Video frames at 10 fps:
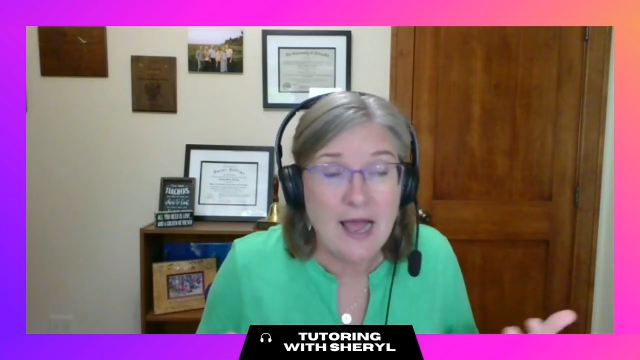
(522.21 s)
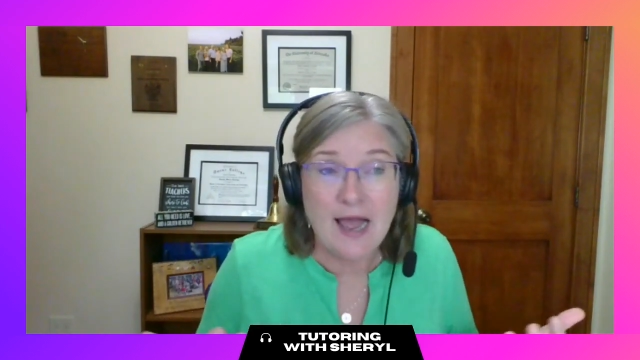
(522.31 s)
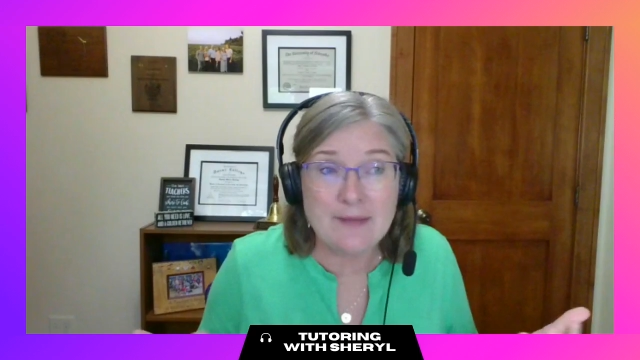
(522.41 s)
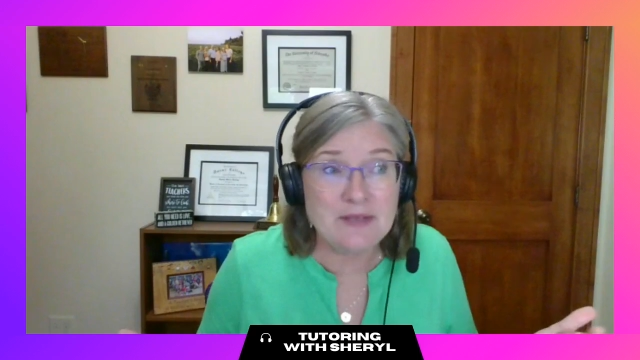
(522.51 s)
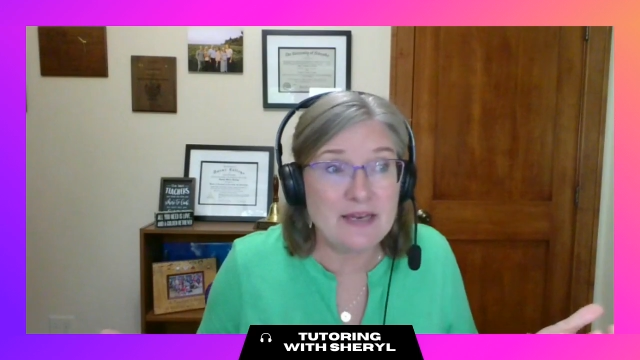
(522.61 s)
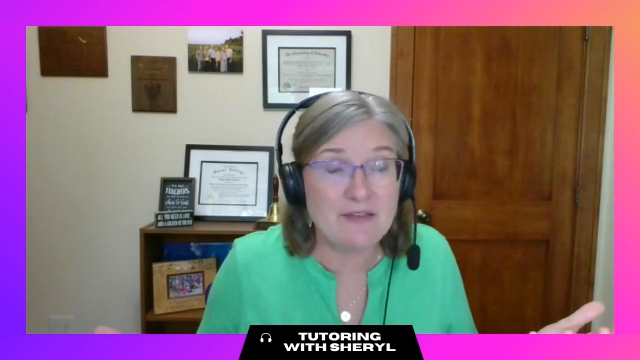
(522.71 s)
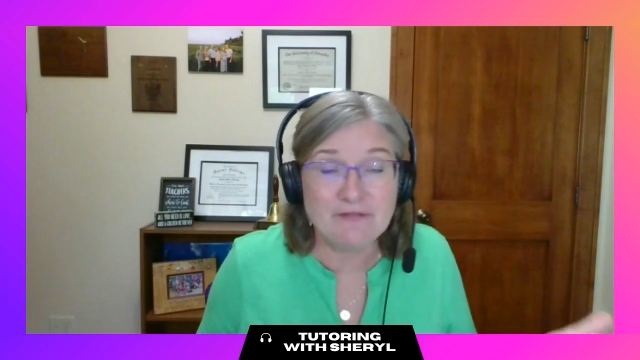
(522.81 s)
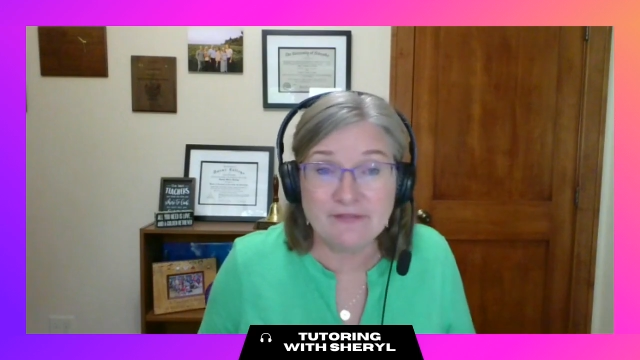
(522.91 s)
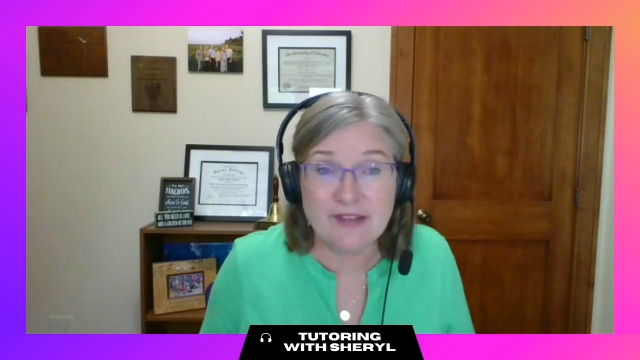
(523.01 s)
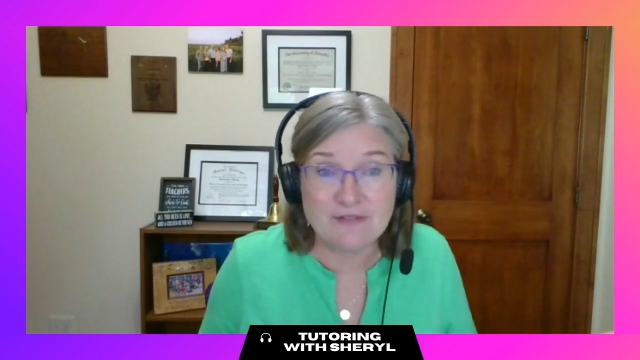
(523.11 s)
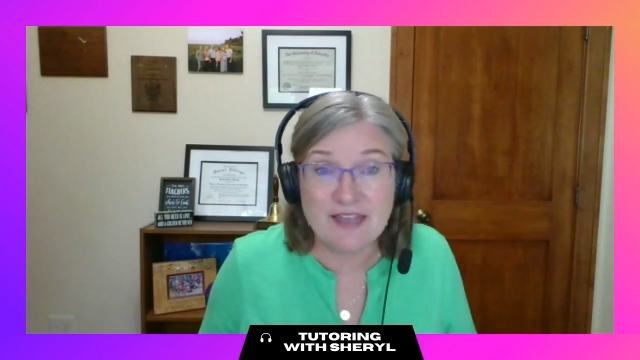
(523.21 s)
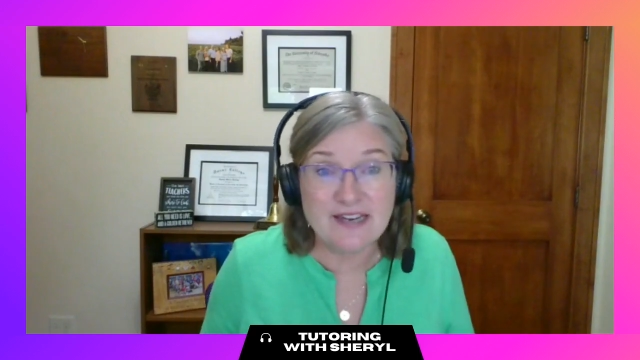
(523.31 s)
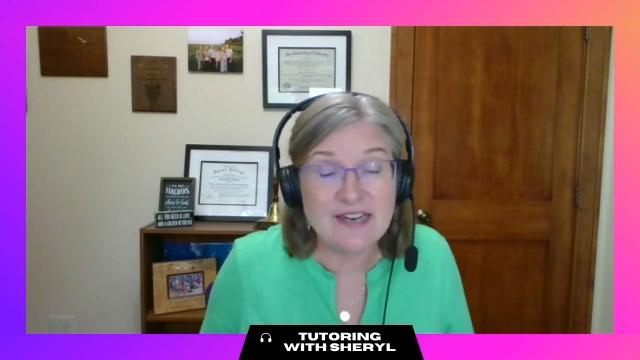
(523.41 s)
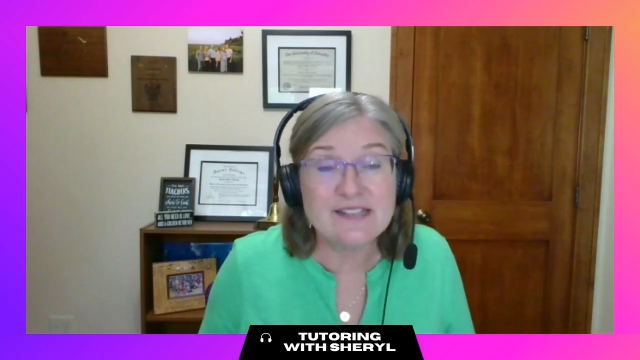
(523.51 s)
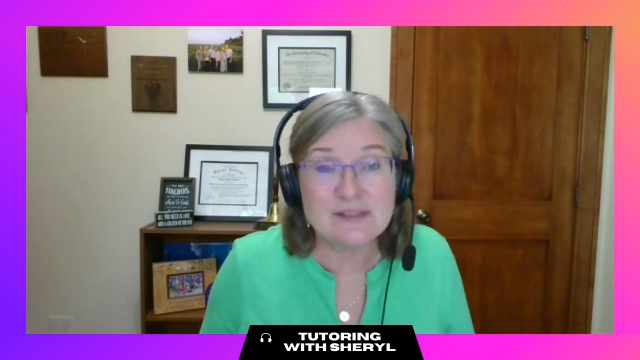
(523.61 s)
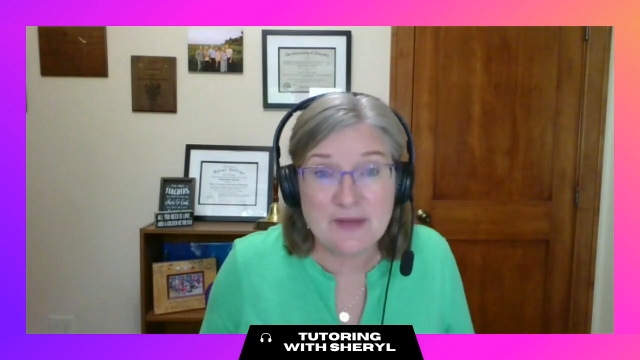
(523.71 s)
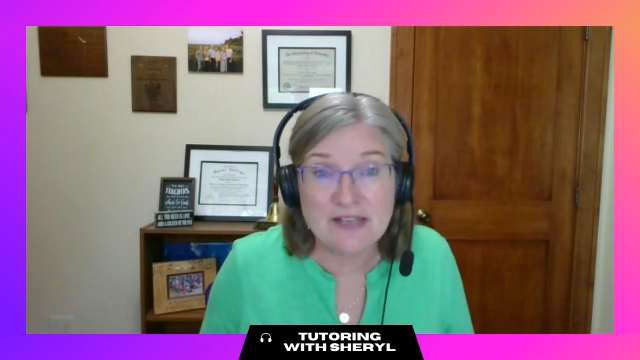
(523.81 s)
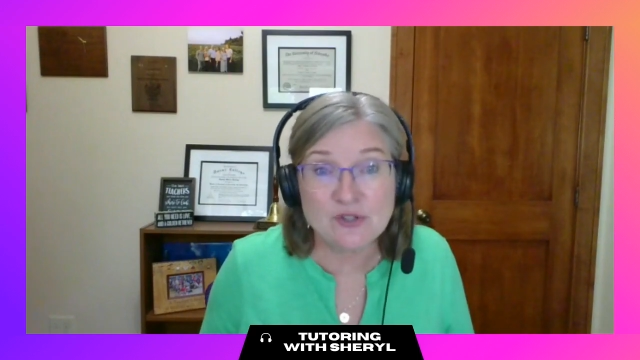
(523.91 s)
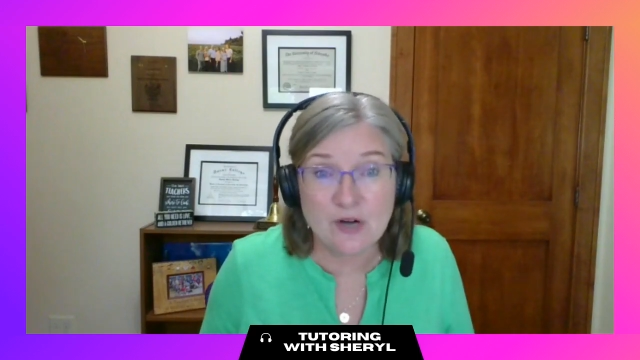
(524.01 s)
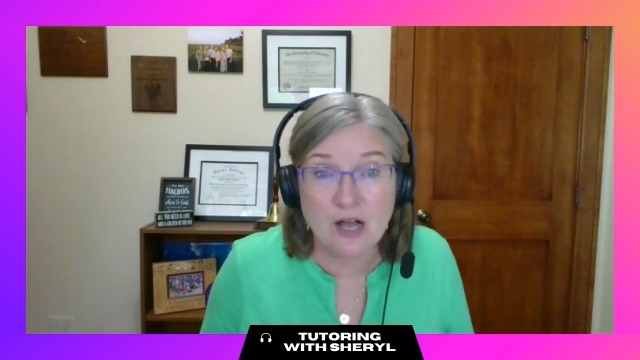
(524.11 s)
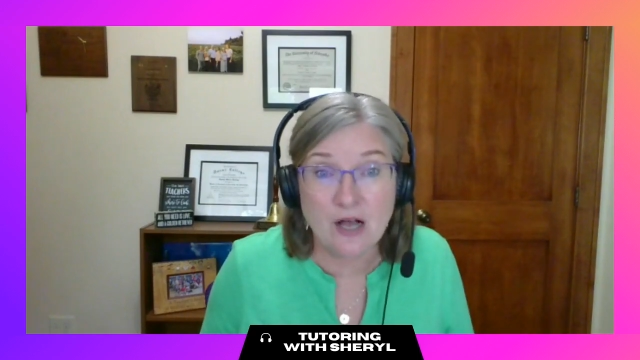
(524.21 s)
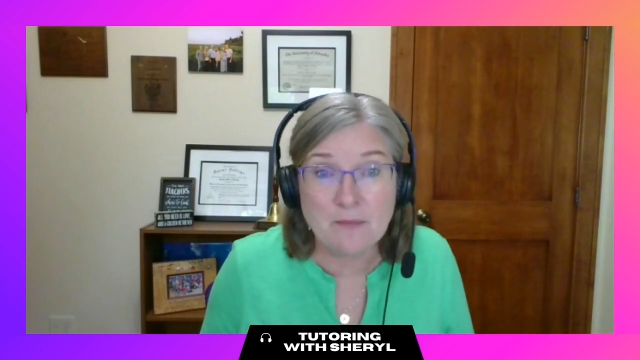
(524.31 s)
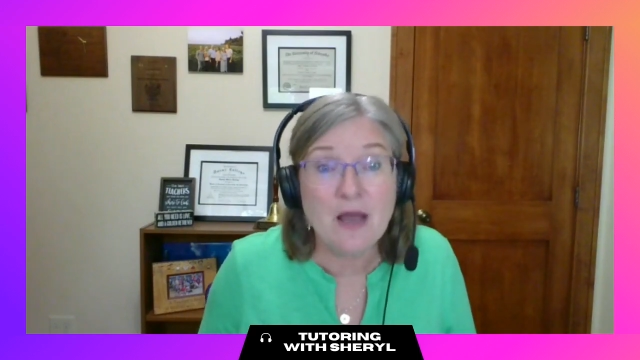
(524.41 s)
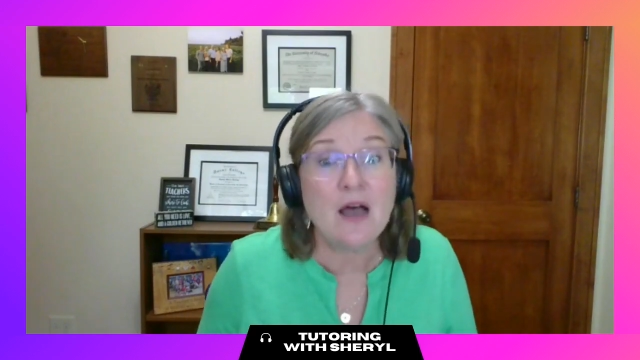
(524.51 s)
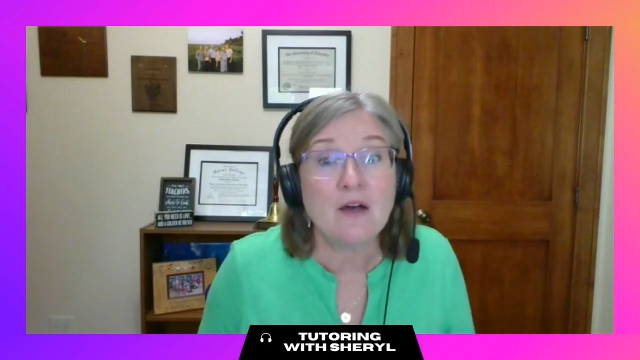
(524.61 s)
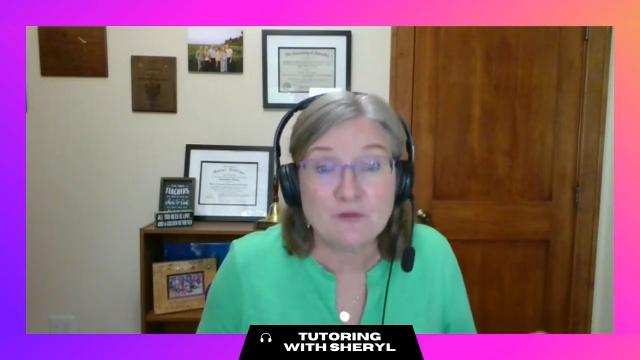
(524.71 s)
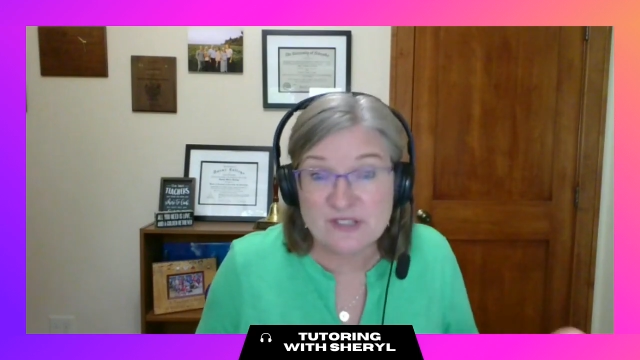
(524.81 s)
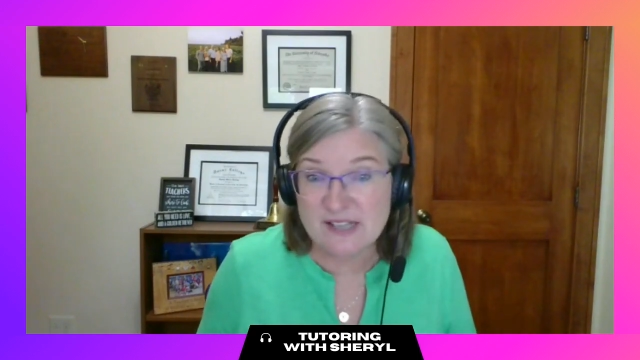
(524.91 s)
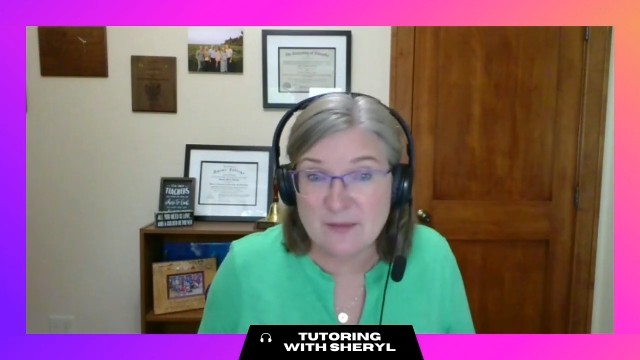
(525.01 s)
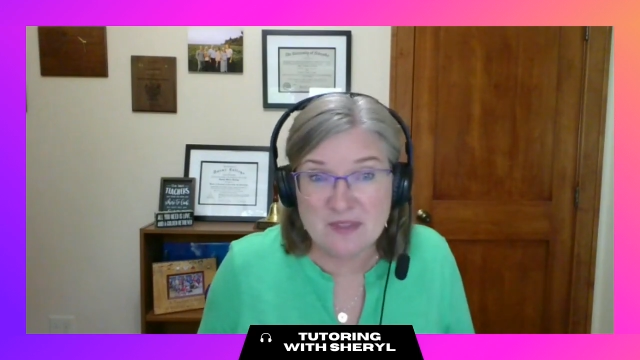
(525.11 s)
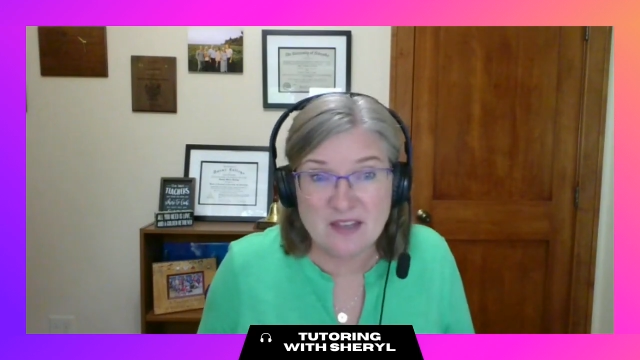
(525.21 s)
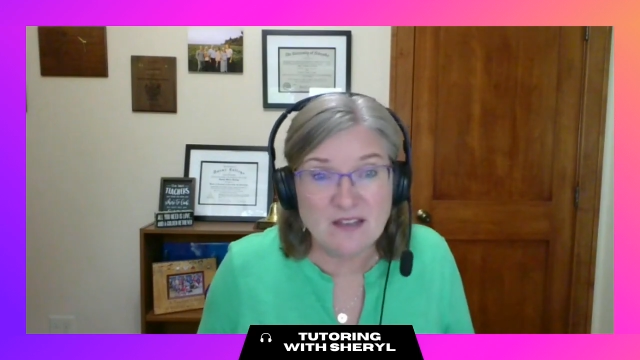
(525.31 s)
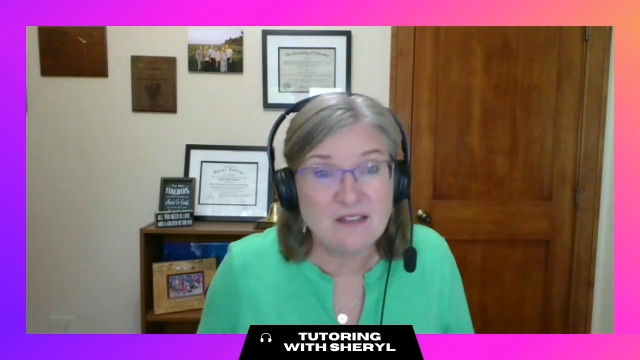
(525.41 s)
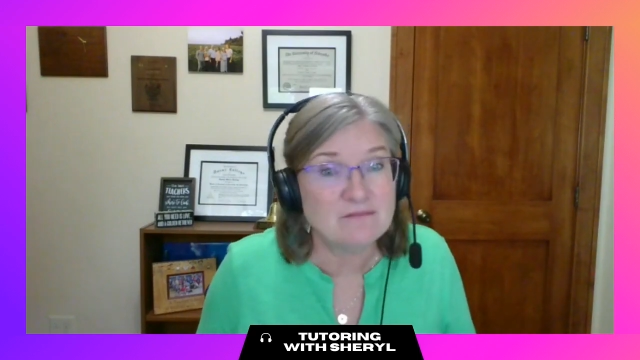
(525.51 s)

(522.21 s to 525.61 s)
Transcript: I mean, if they needed some extra help for something,